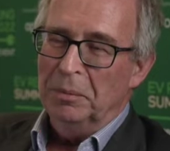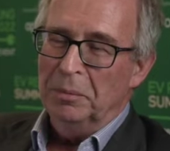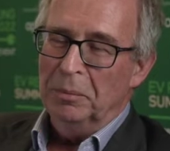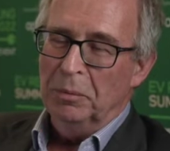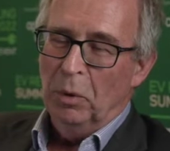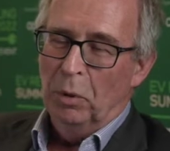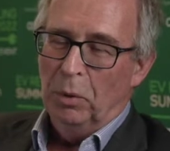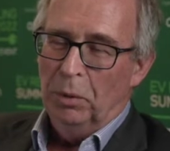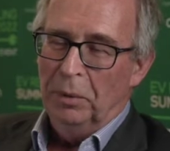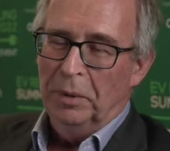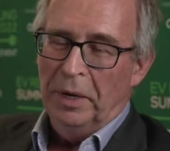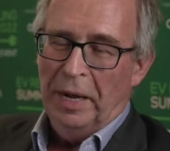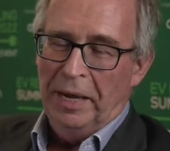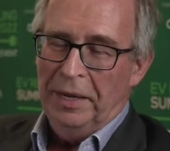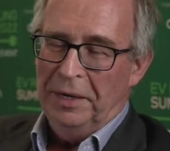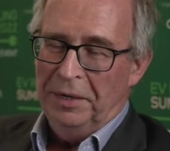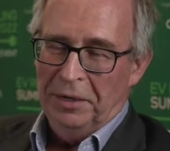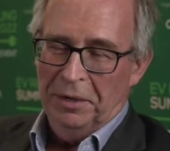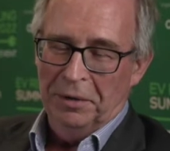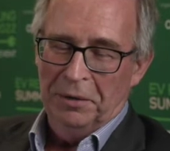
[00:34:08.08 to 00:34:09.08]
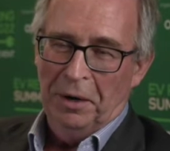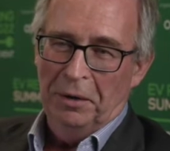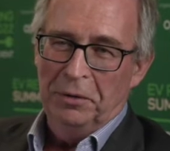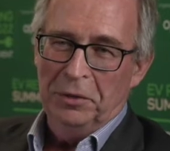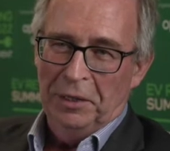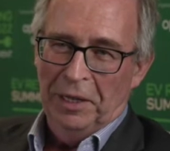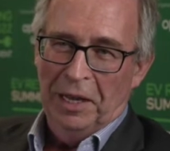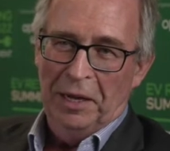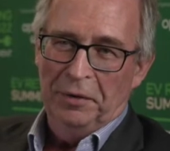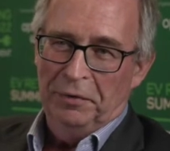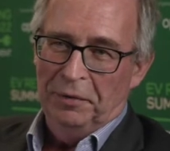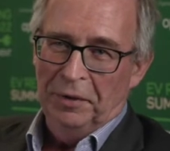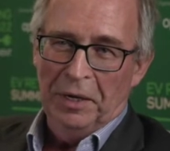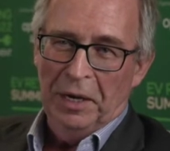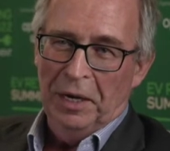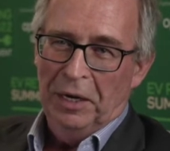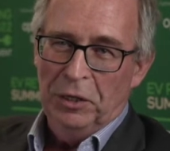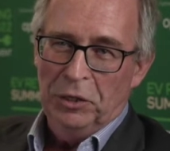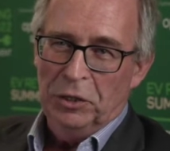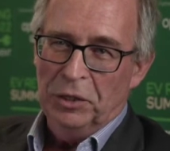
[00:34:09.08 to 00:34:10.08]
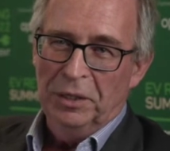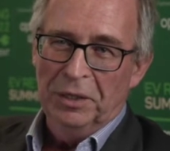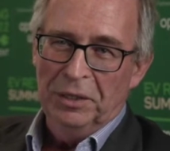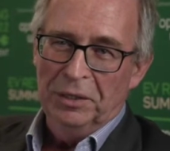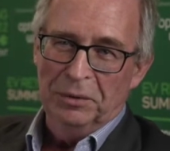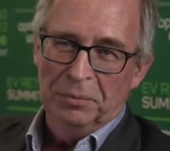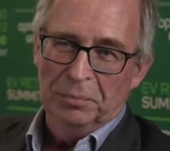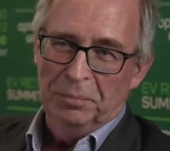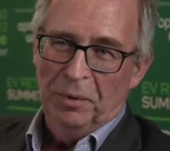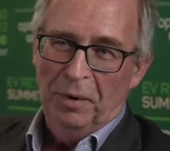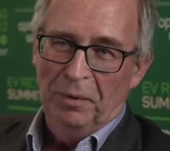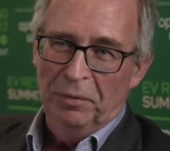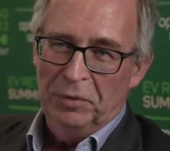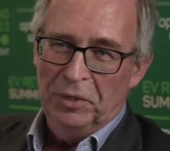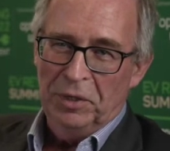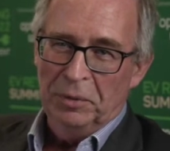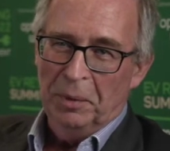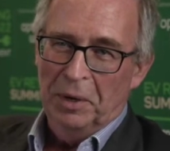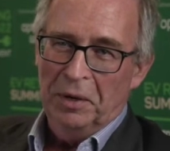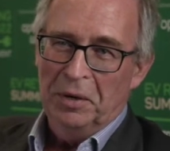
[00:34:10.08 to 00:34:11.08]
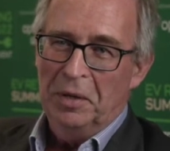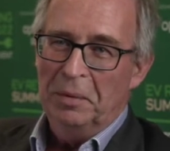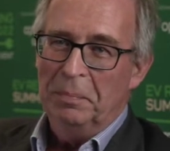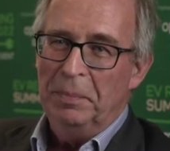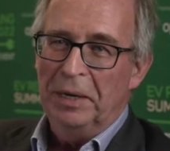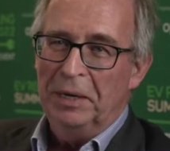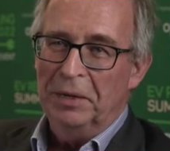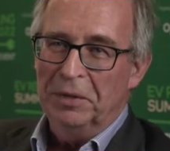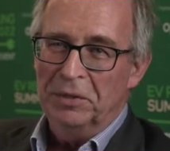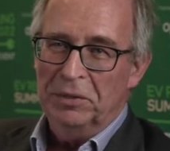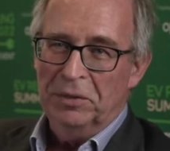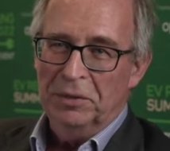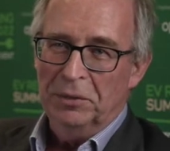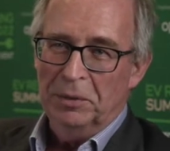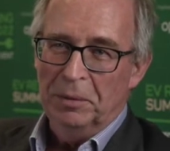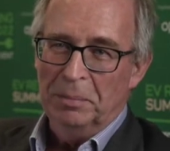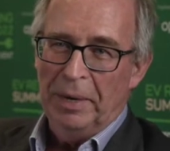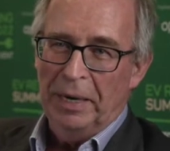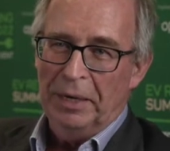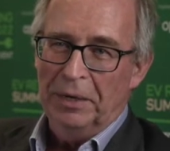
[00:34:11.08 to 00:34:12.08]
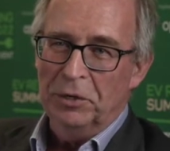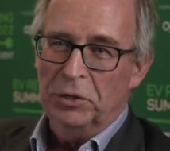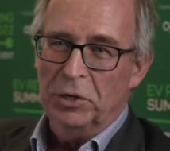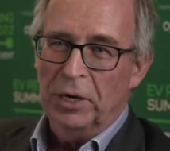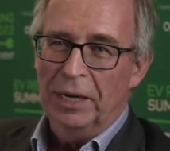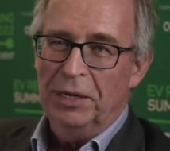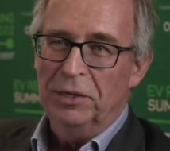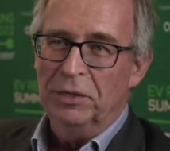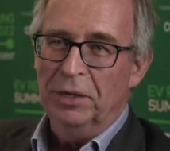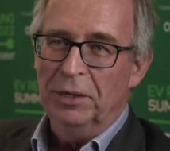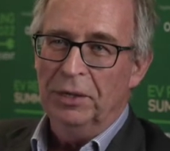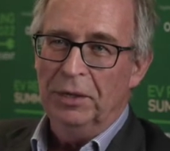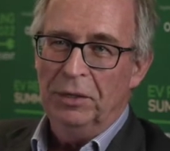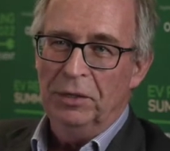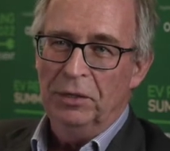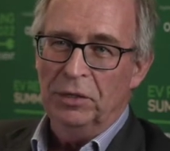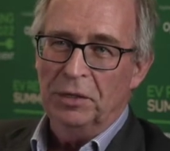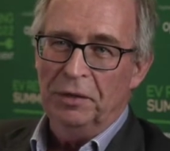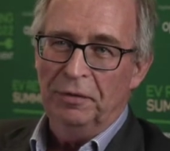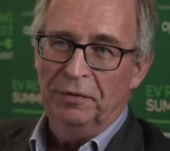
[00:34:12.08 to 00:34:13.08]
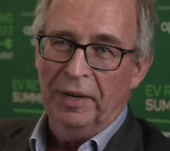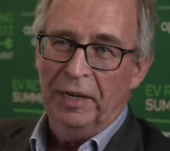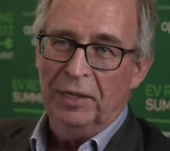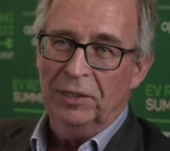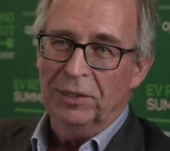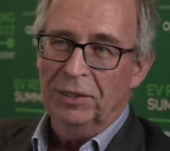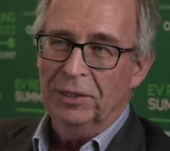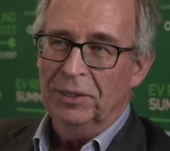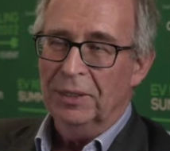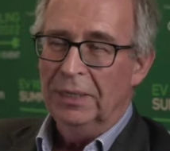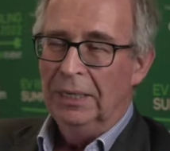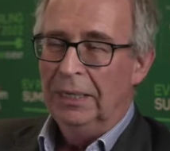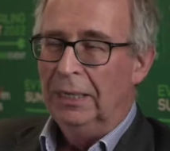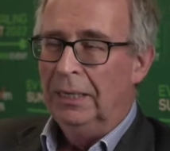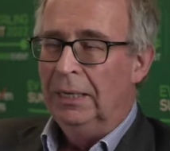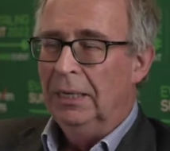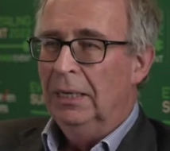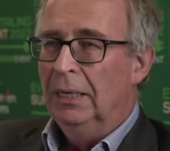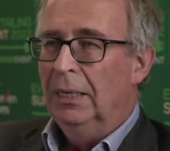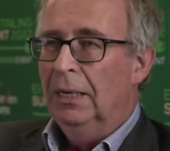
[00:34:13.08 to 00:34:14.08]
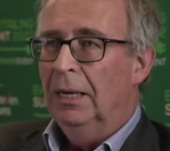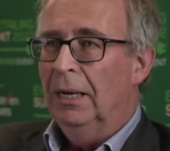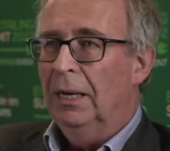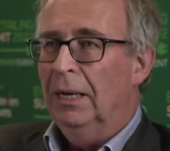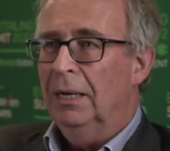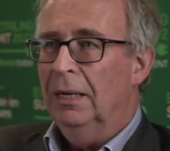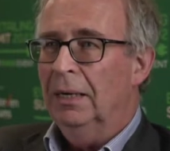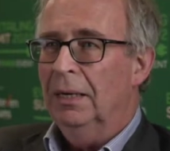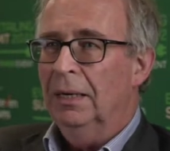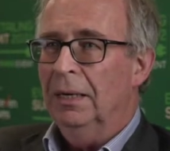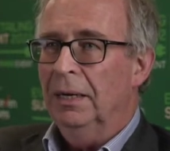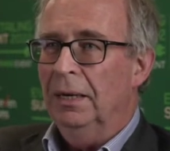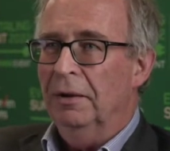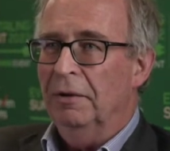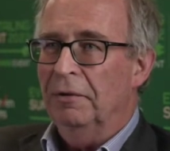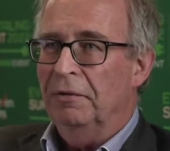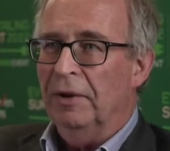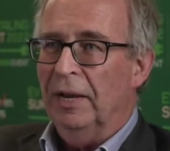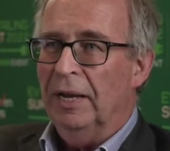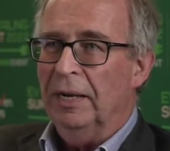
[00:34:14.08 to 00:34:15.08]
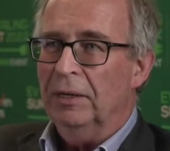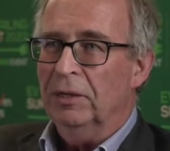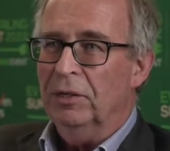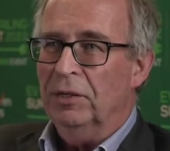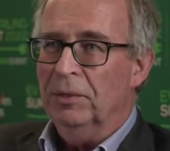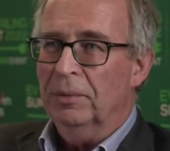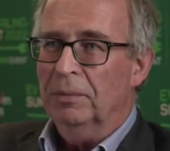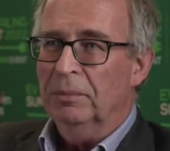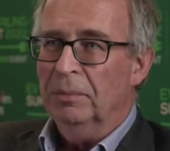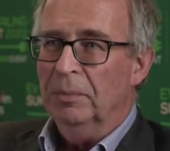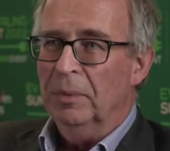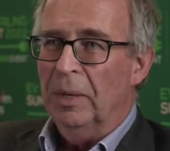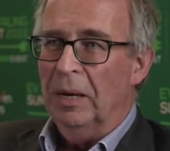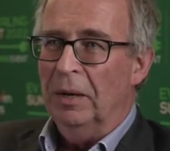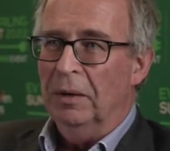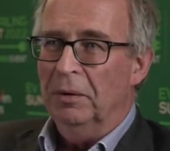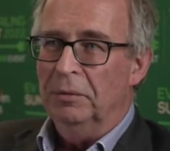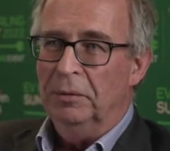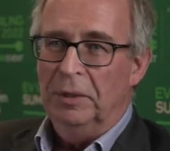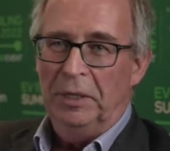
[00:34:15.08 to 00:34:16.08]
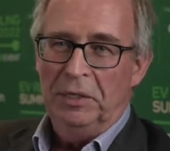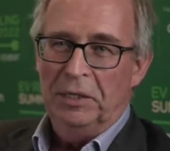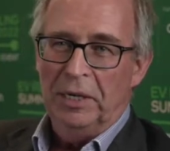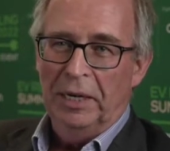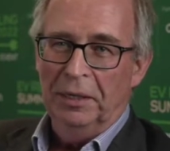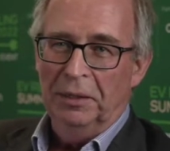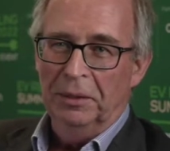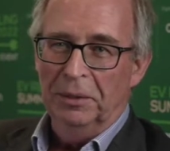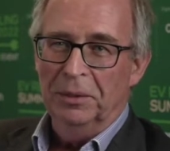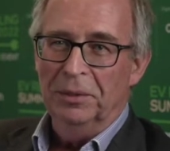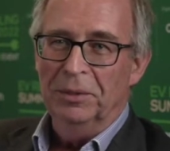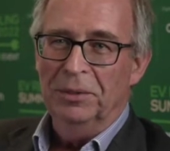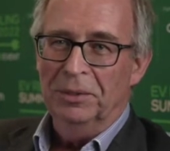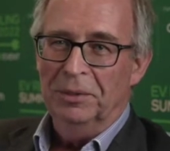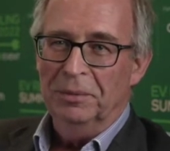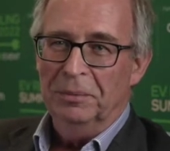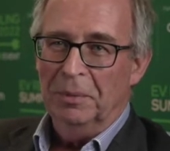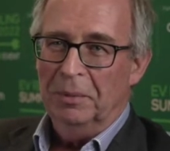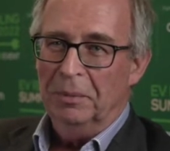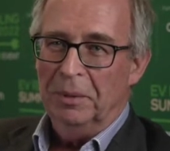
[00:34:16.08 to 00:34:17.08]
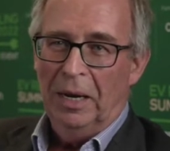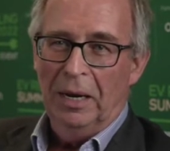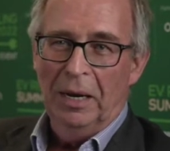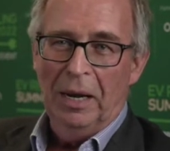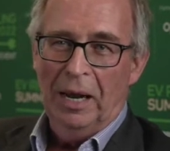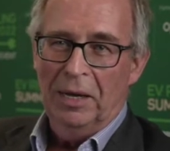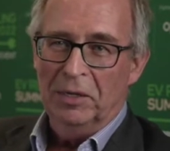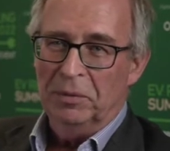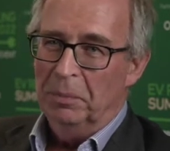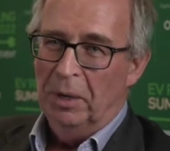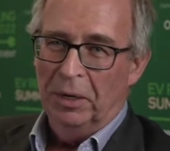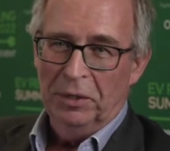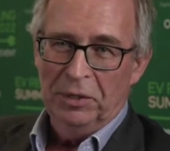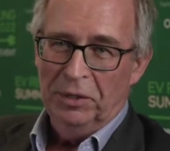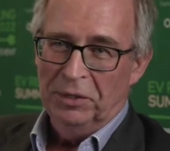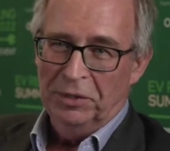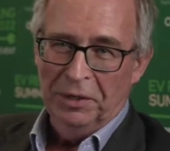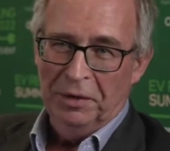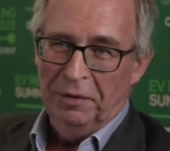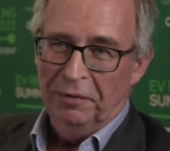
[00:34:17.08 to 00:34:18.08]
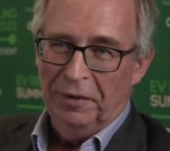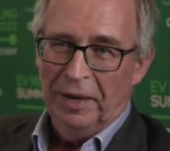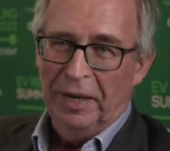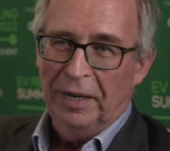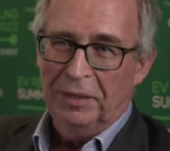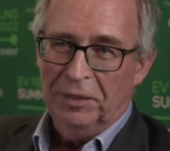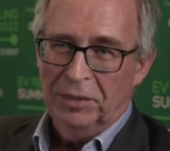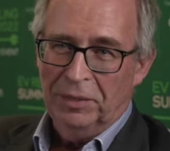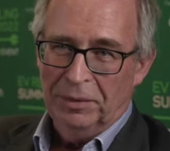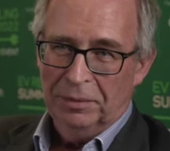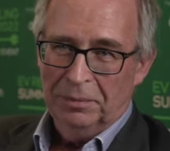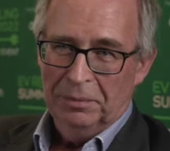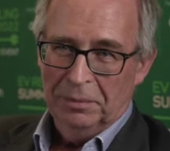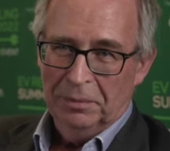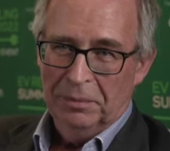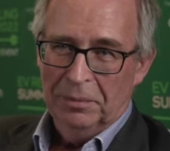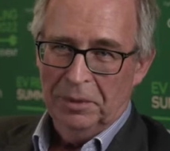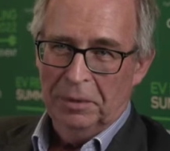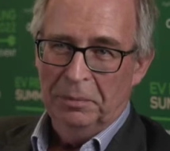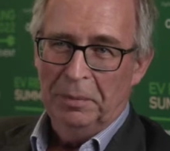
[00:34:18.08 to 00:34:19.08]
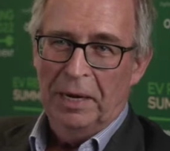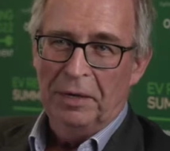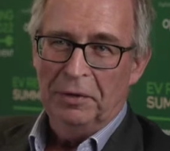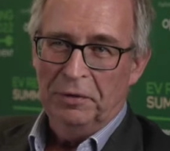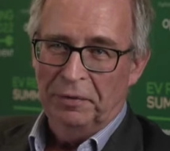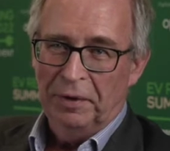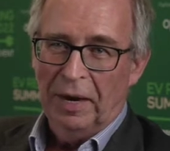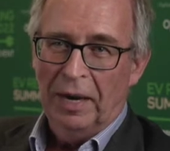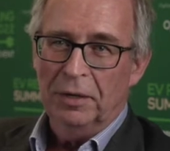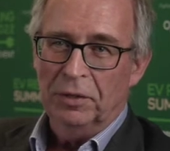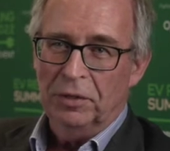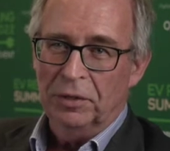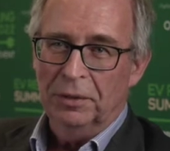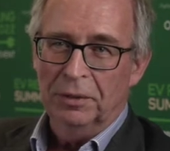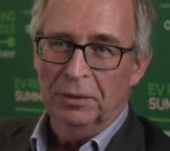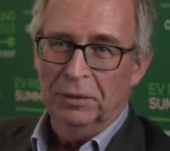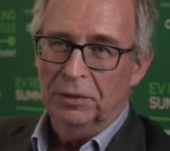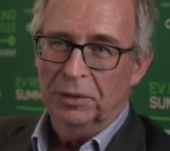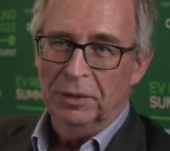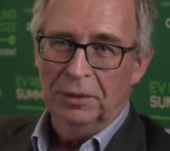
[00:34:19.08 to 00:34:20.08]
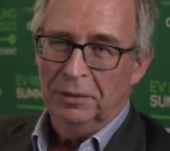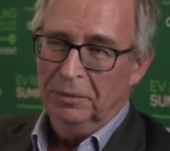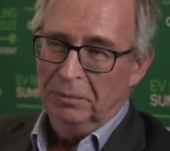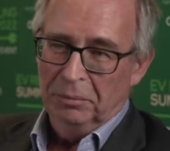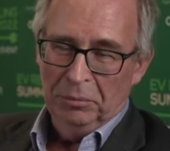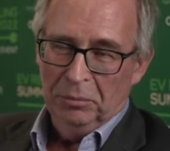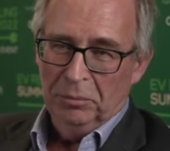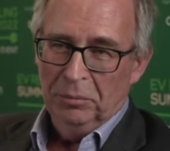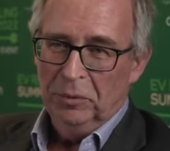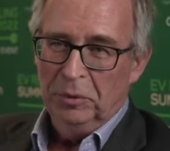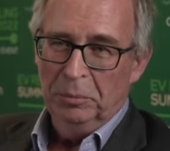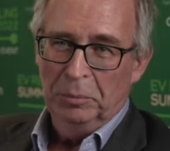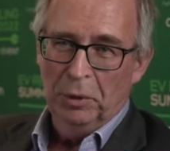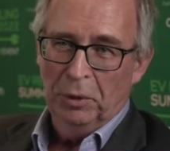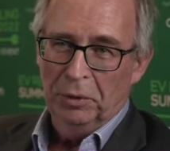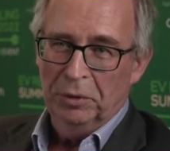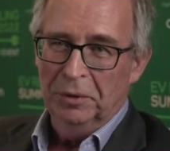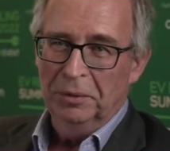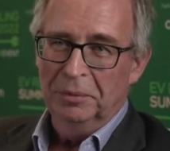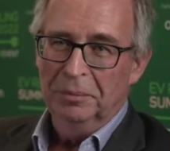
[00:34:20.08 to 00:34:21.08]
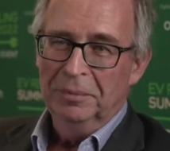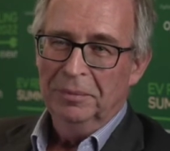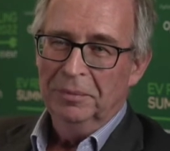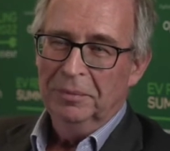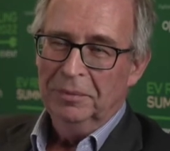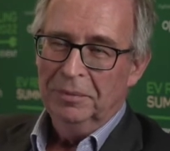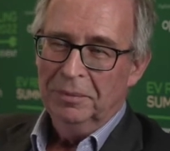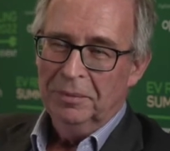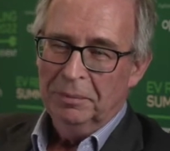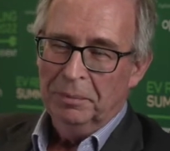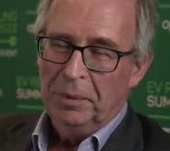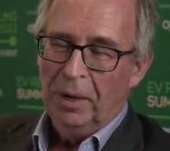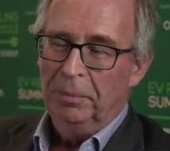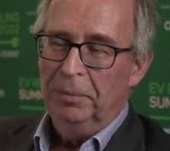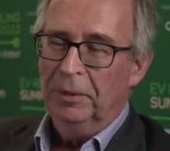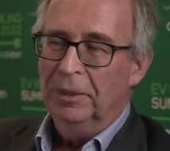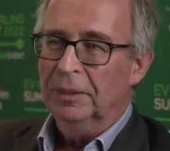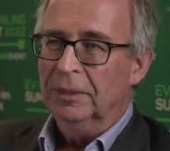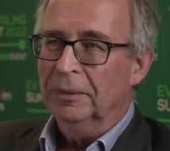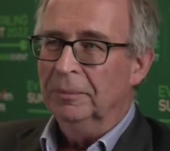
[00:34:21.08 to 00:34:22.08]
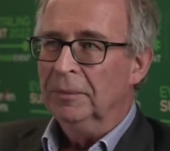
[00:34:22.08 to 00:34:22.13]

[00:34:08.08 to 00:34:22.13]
whole area around electrification is obviously one of the biggest sort of mega trends that the industry faces. It affects retailers as much as it affects the manufacturers and the broader public.